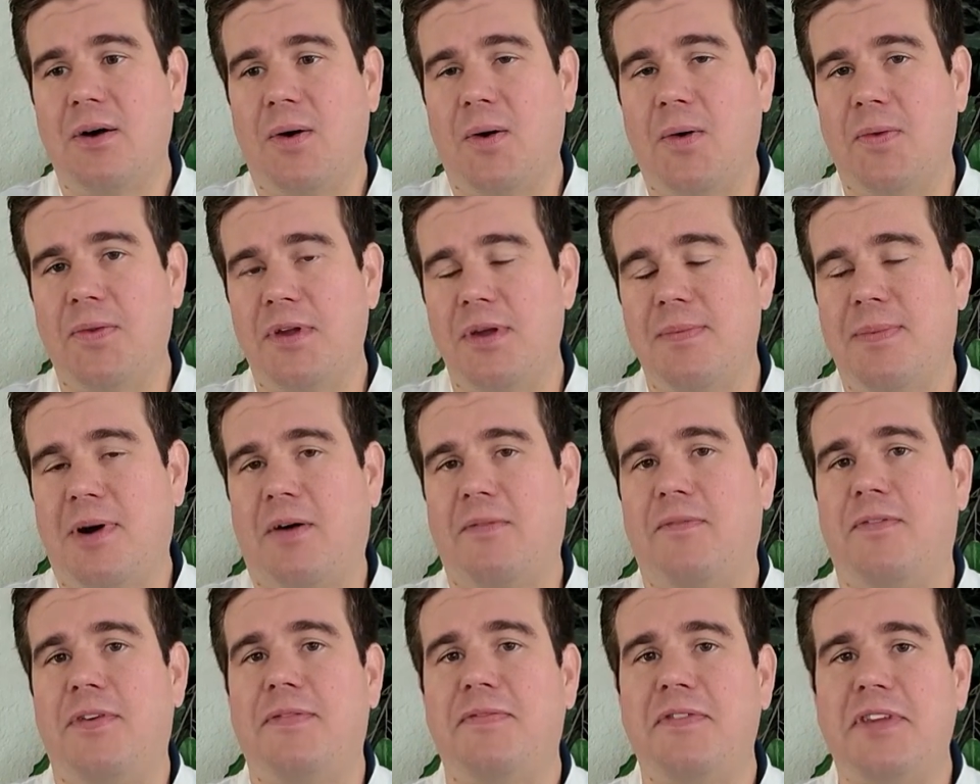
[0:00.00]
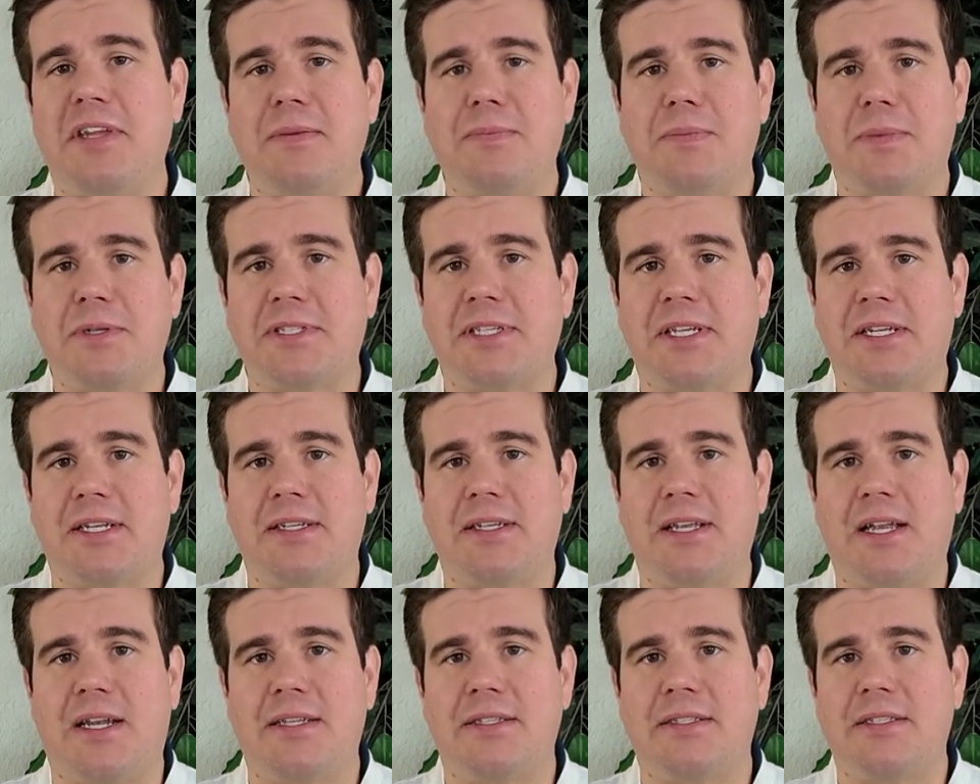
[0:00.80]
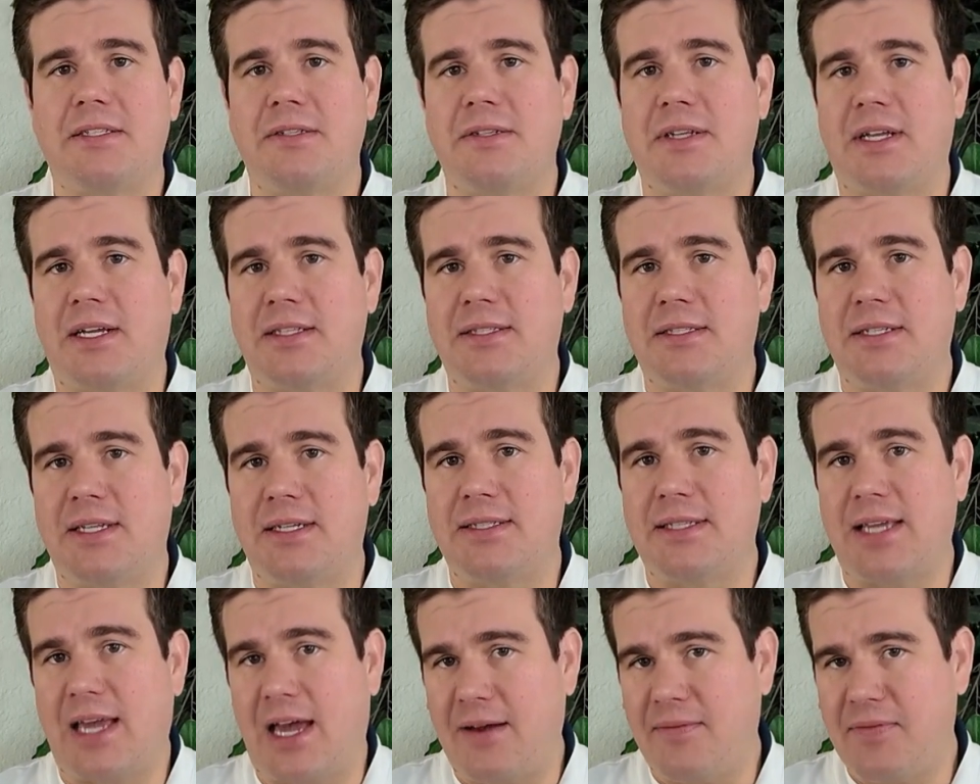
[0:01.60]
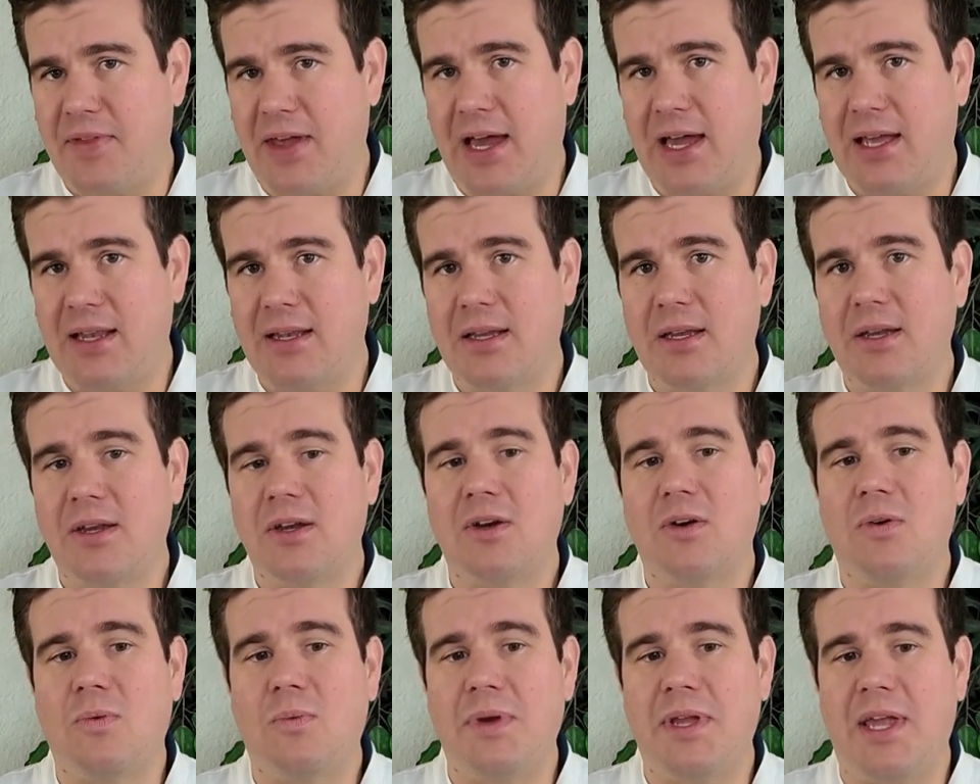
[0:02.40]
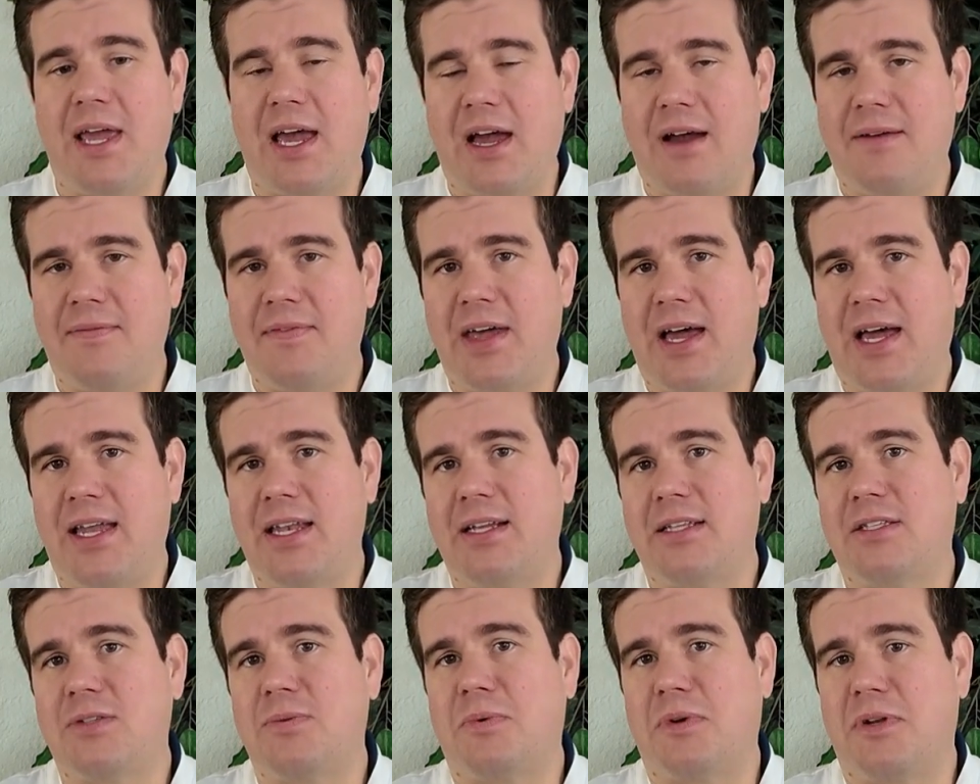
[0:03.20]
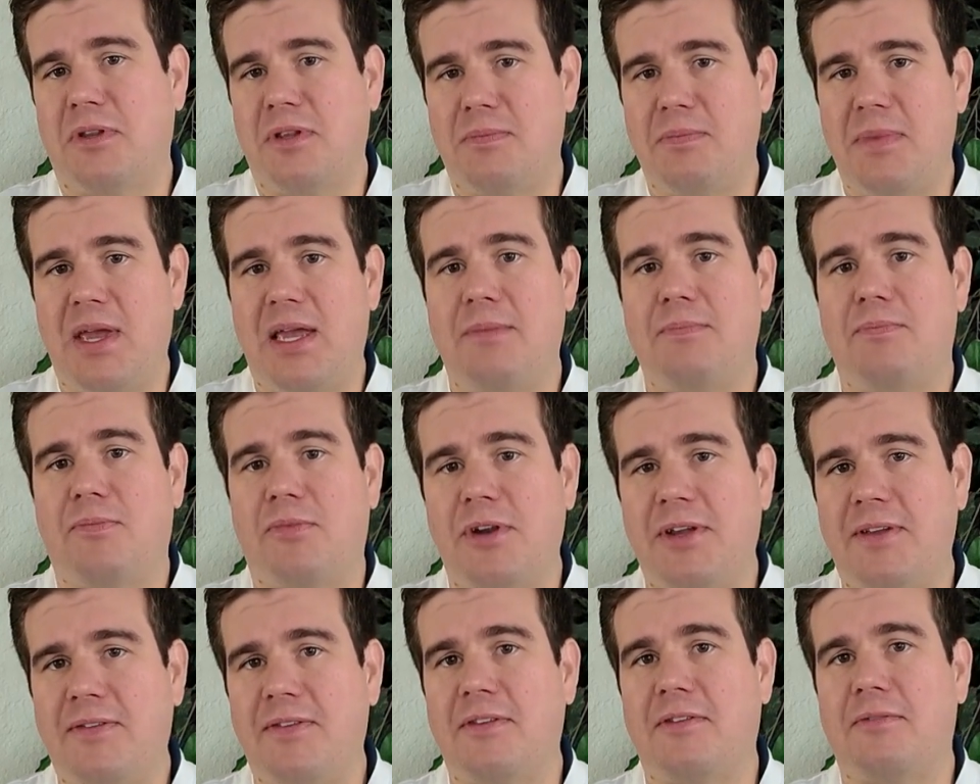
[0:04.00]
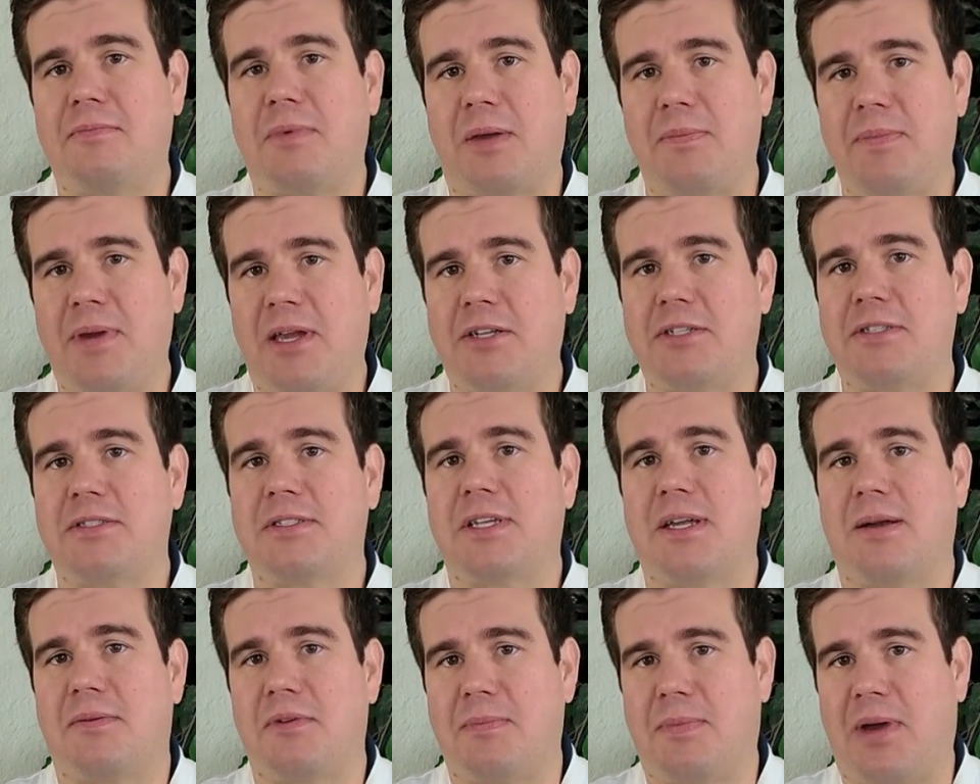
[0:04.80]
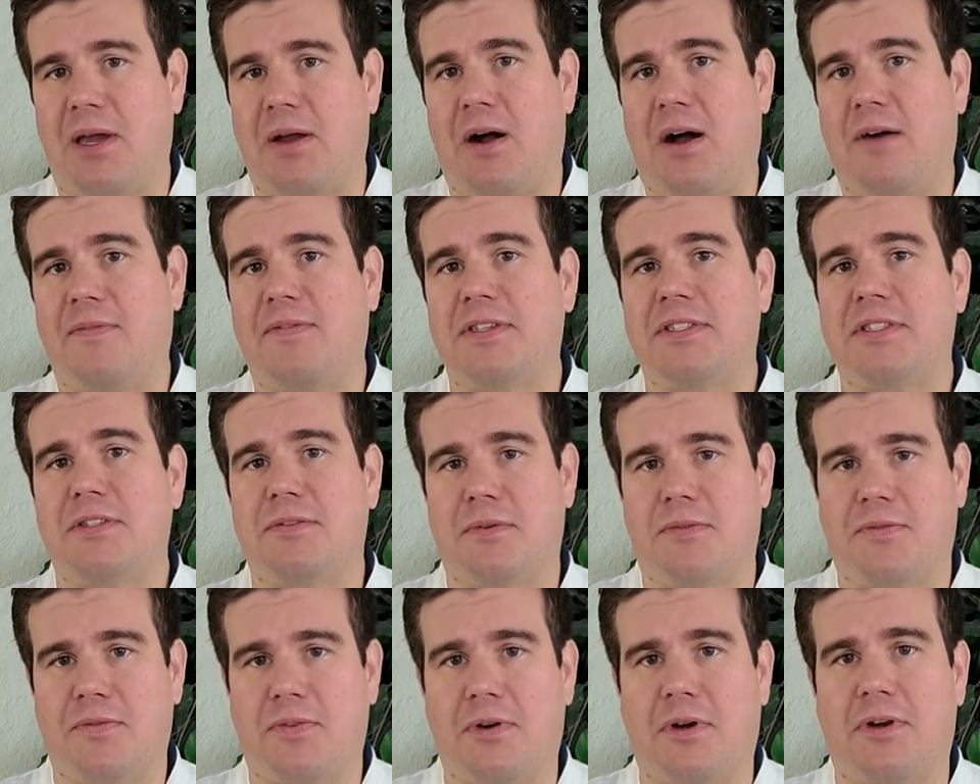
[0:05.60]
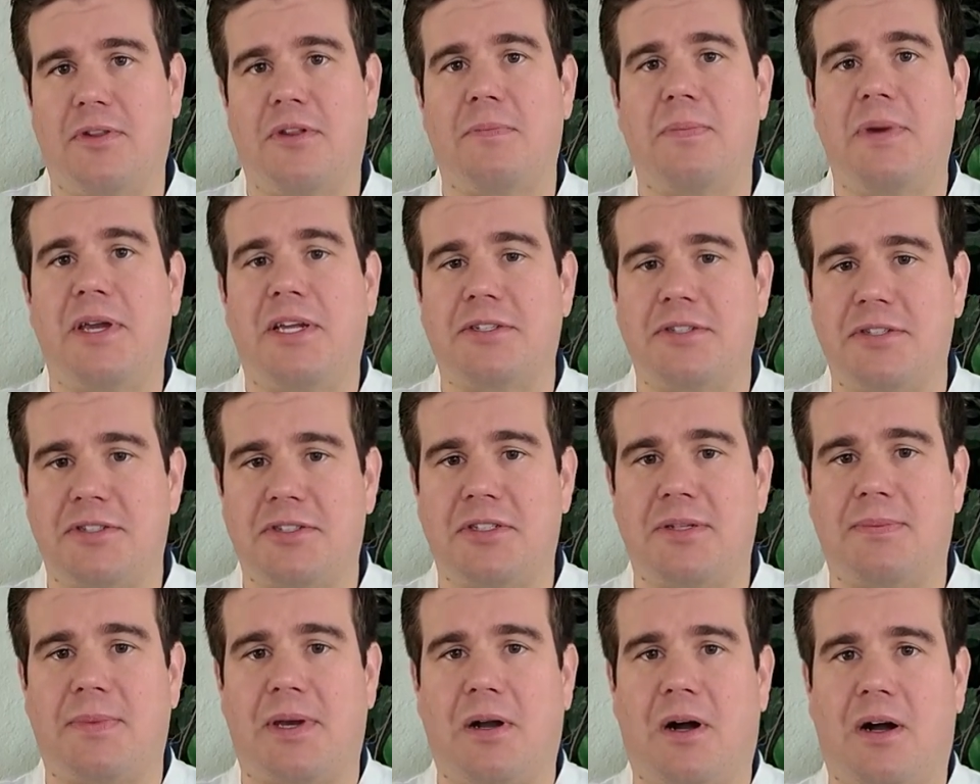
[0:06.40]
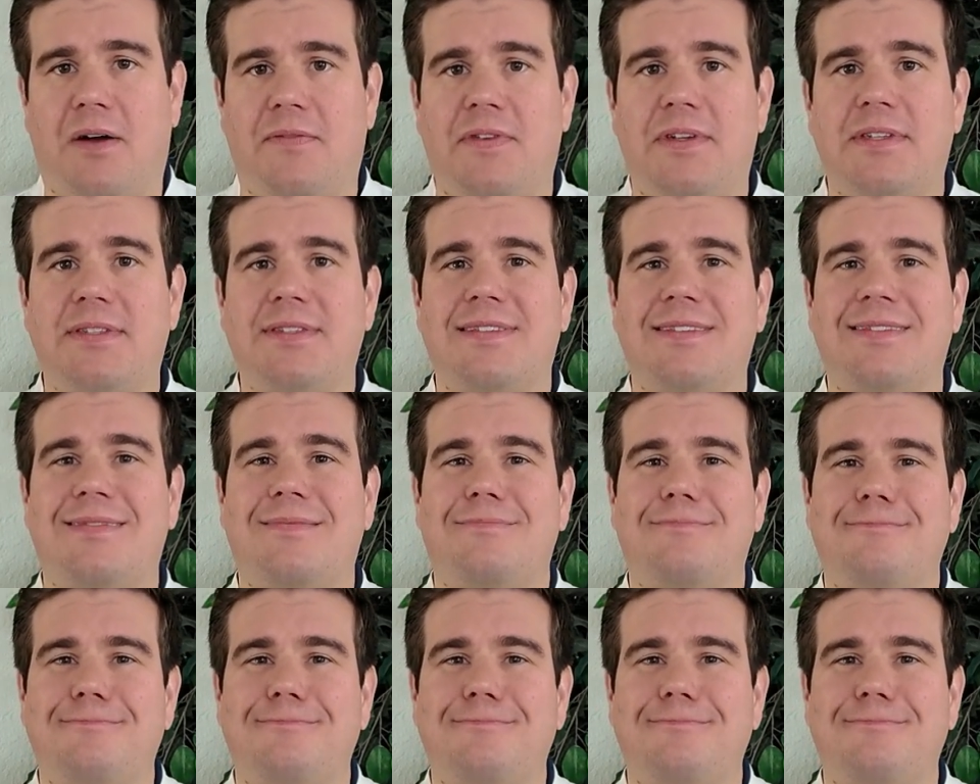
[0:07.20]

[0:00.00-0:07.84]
Only about 15% of dentists in the United States have that. We have that. It's one of the main reasons my patients come to my office and refer other patients to my office.